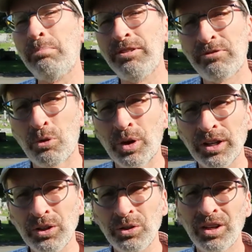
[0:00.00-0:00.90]
before
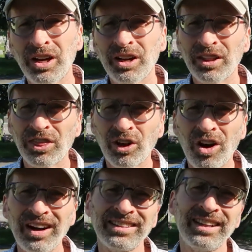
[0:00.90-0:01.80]
you
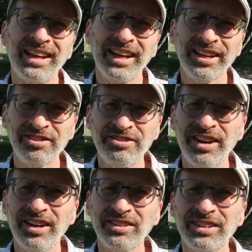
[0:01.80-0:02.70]
thought and
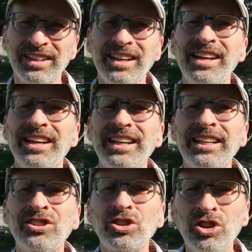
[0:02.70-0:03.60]
felt.
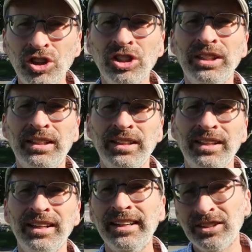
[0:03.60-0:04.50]
It's good.
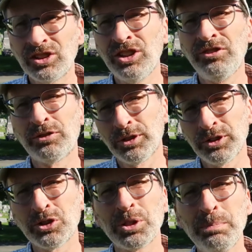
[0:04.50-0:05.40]
It's good for
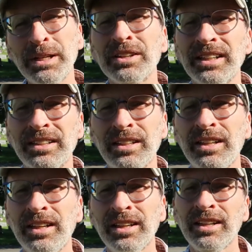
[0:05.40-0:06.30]
your spirit.
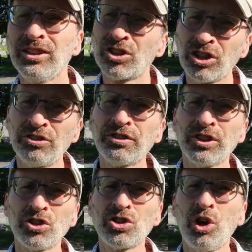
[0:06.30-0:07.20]
It's good for
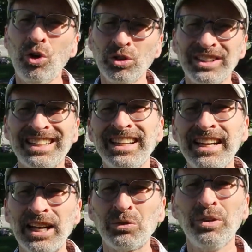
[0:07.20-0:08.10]
the soul to
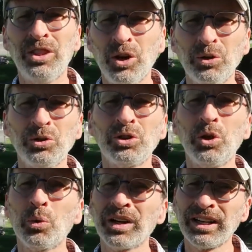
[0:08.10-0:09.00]
connect with those
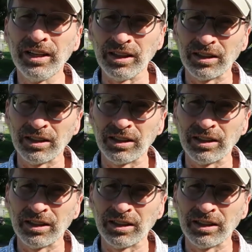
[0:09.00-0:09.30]
who were here